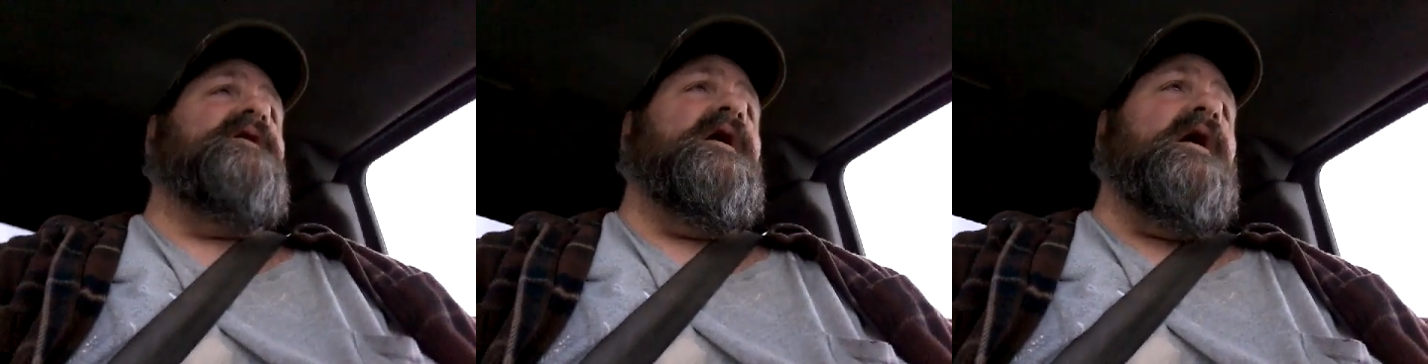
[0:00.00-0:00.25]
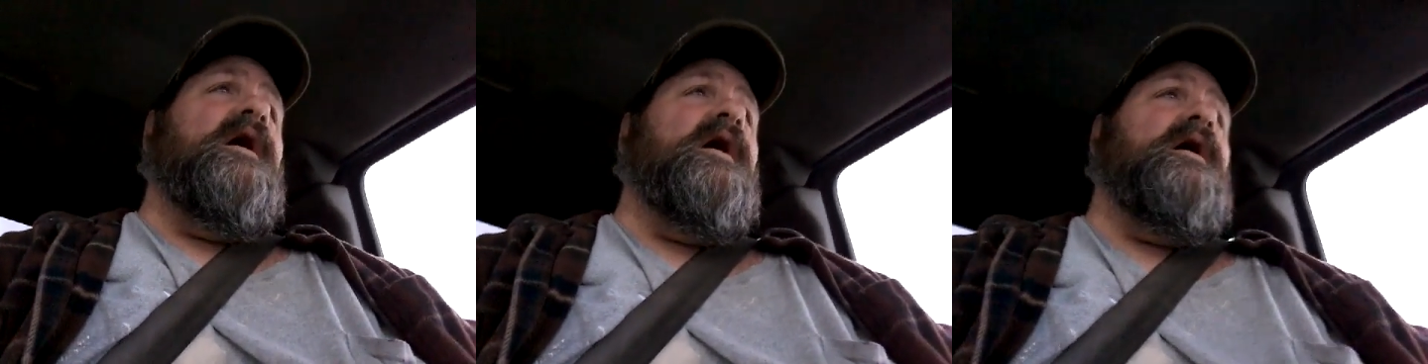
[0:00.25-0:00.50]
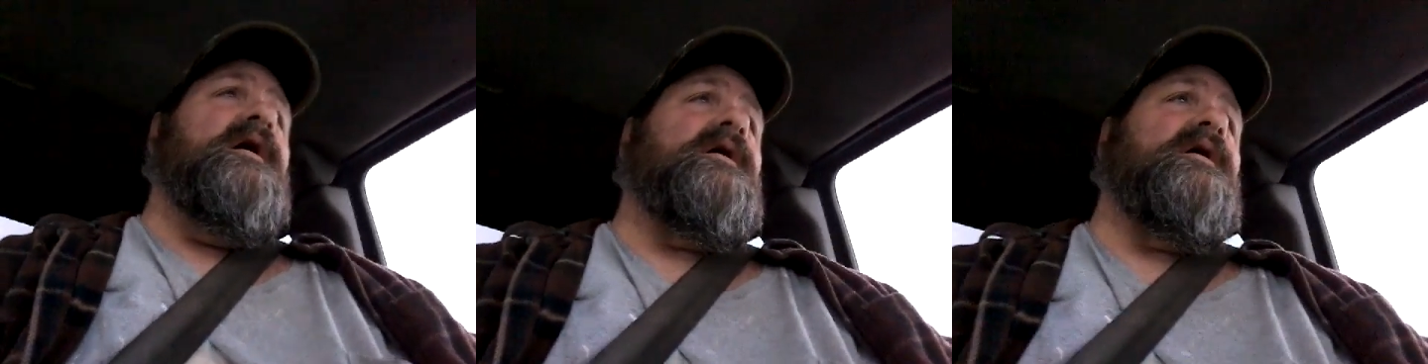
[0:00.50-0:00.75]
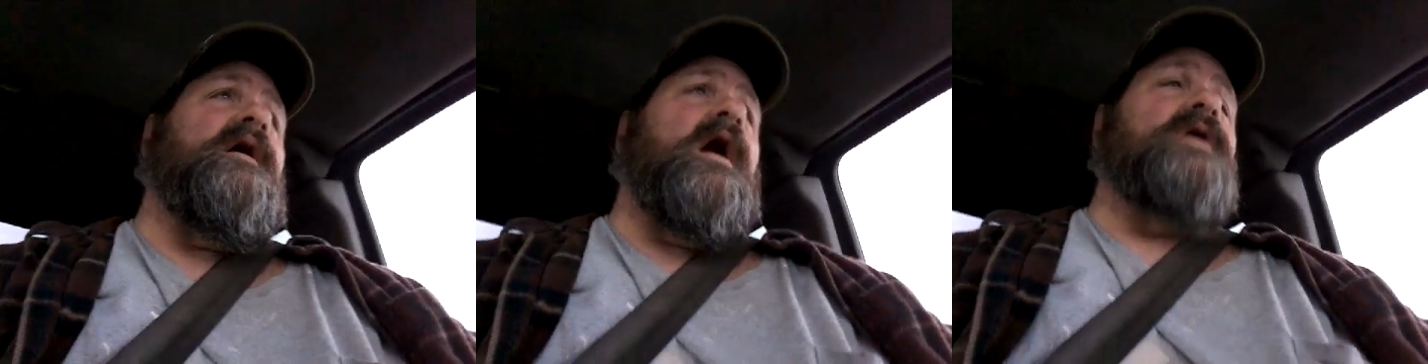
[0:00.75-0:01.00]
uh,
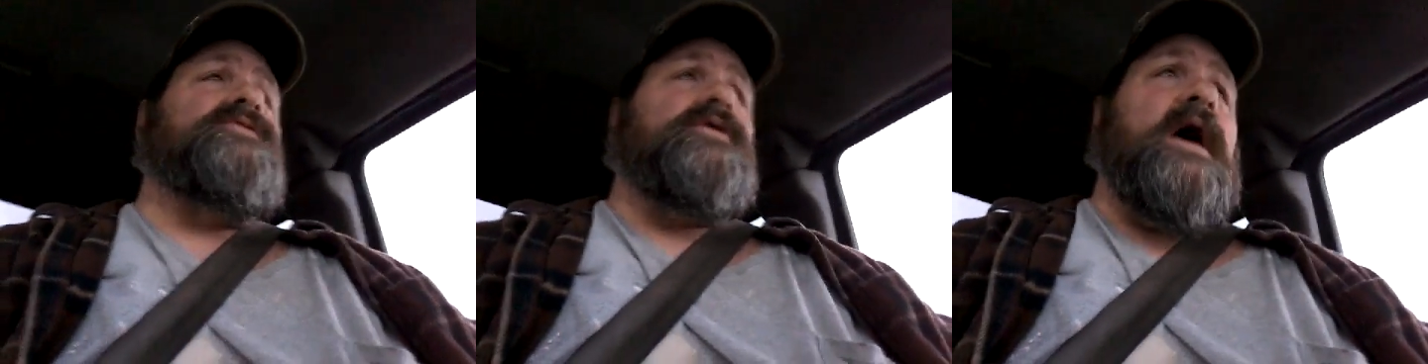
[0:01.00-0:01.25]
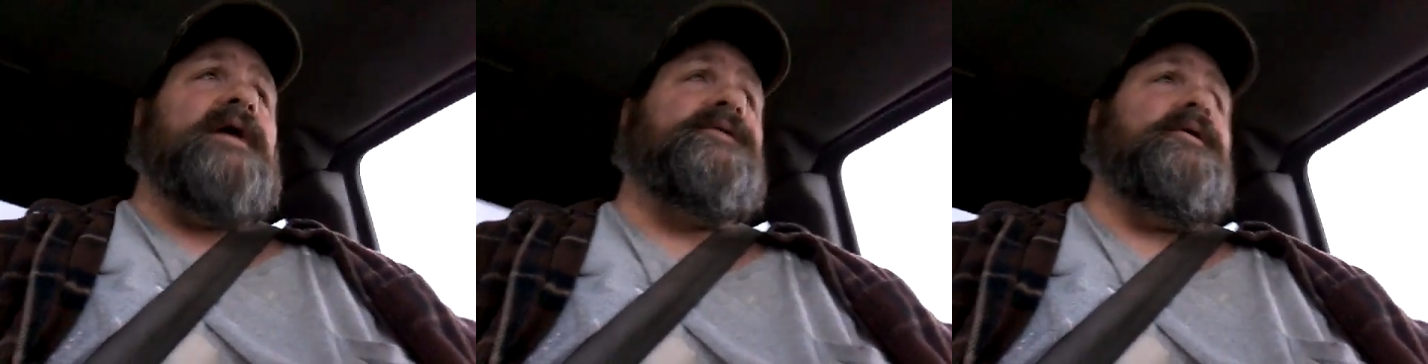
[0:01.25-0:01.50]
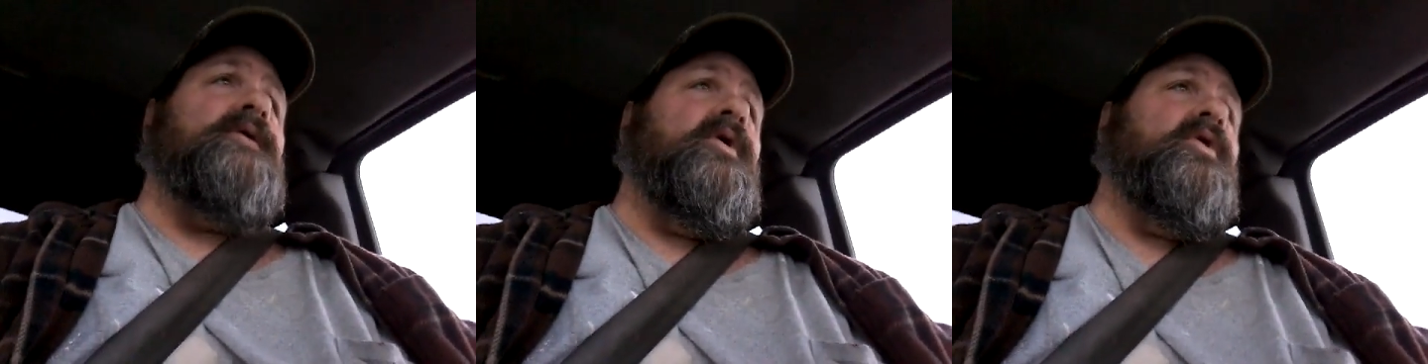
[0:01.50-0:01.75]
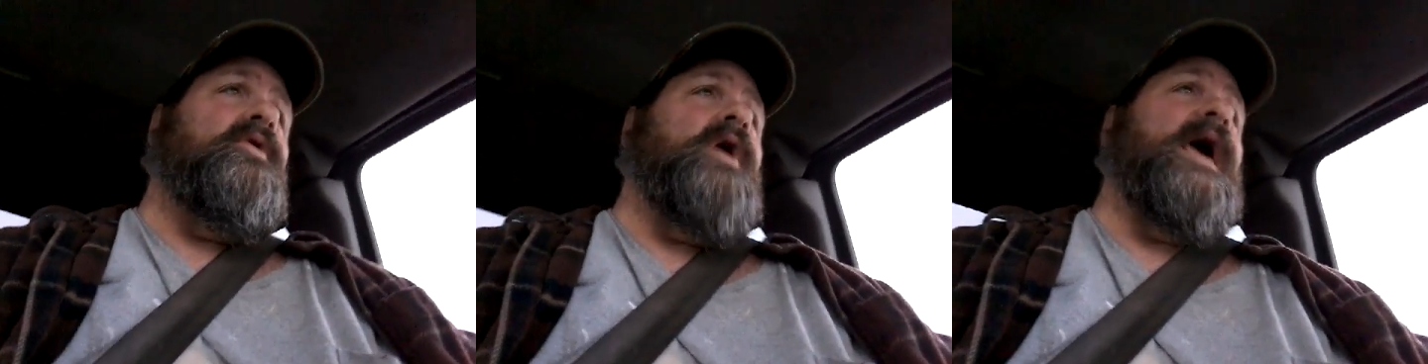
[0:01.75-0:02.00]
contractor
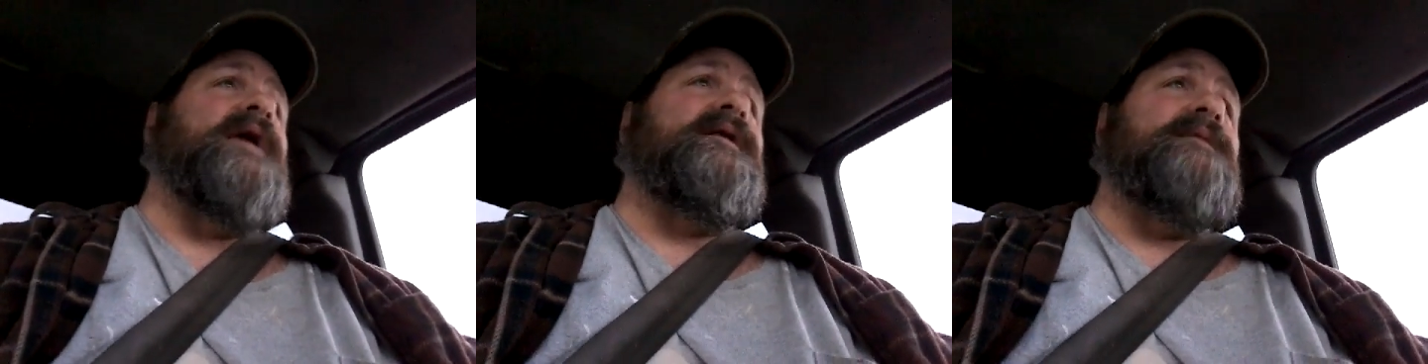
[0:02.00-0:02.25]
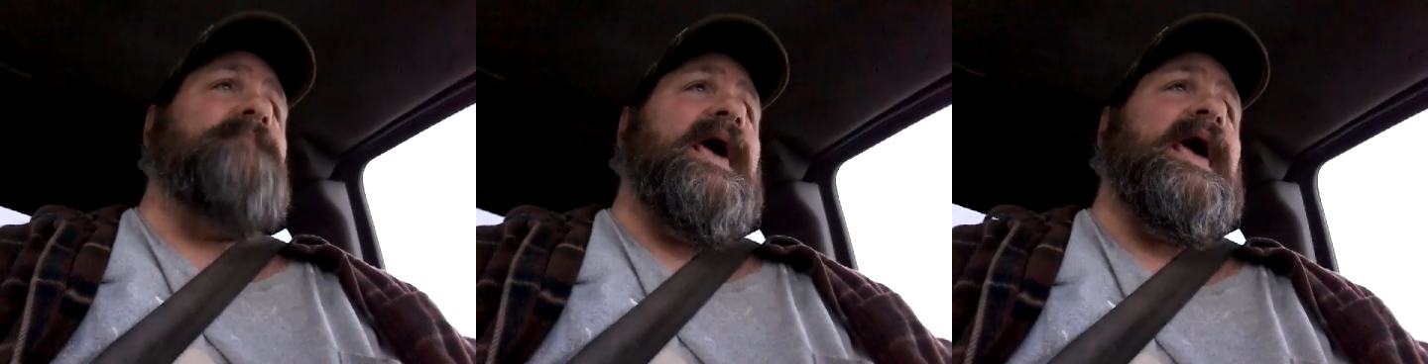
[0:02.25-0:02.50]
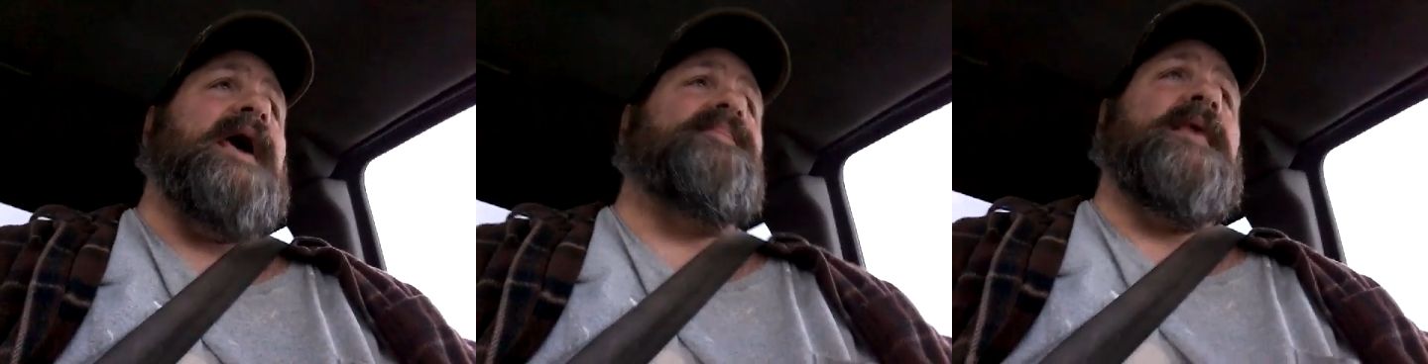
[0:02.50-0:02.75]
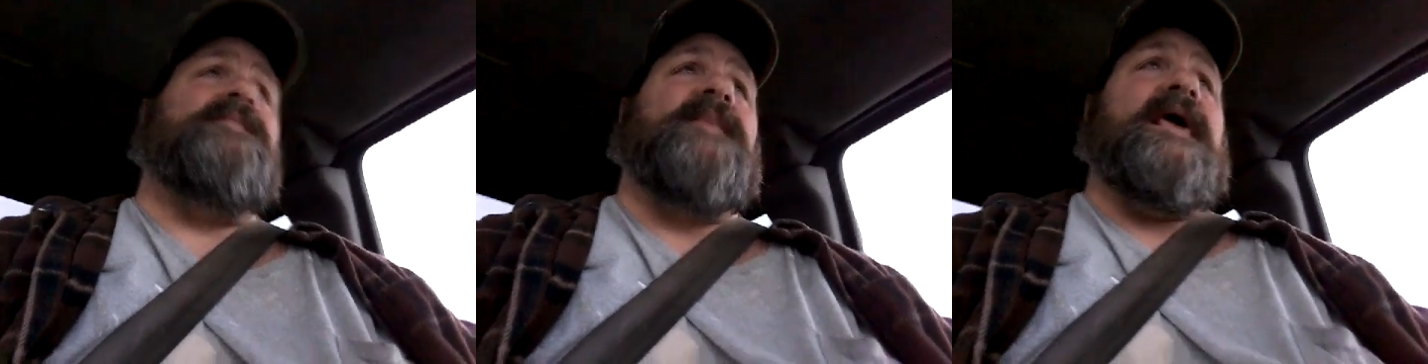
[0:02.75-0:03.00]
or
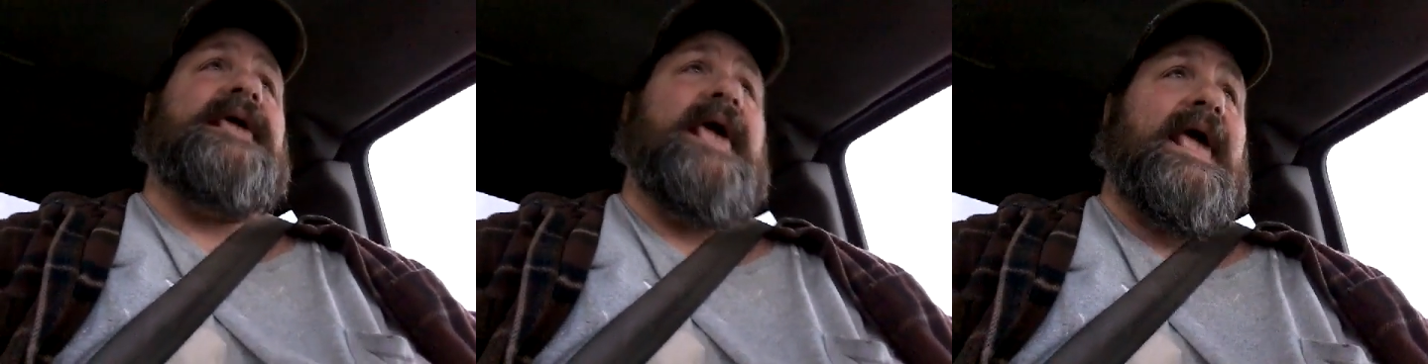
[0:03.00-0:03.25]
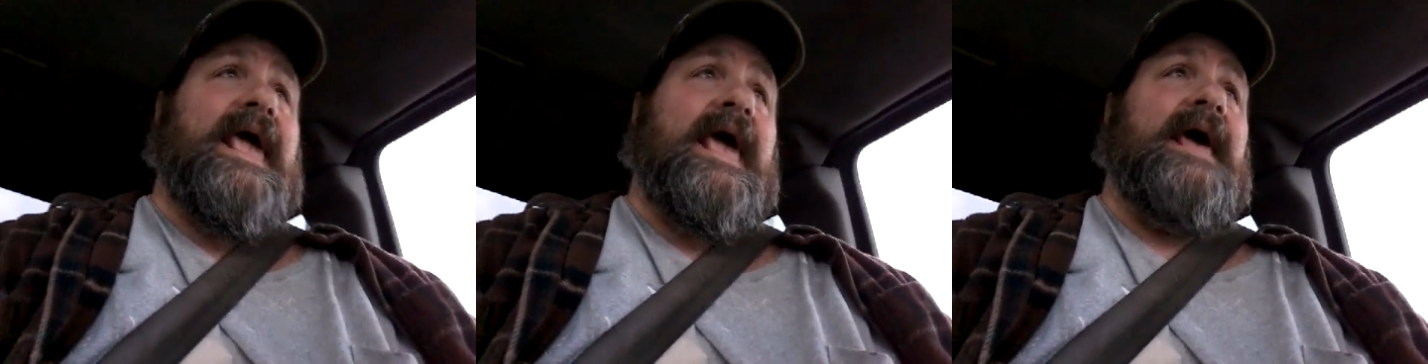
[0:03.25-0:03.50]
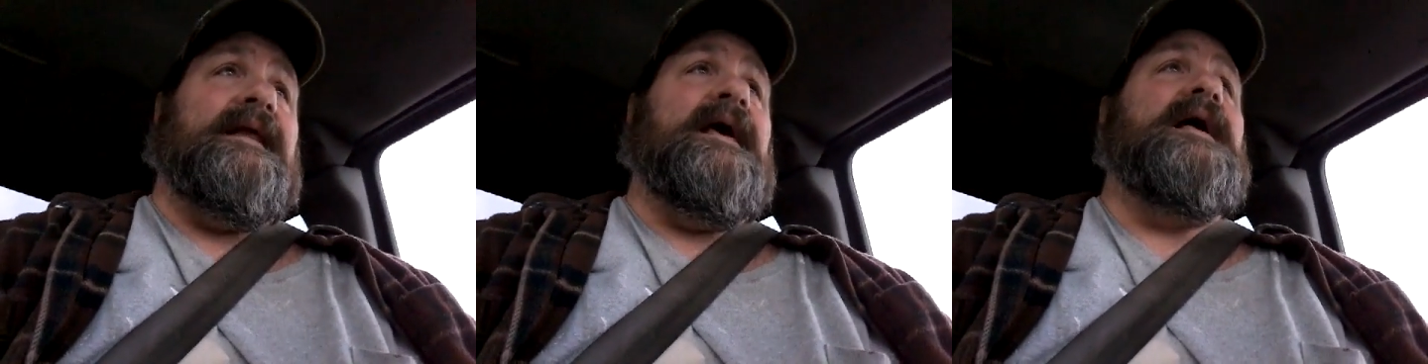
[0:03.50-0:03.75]
handyman that they can.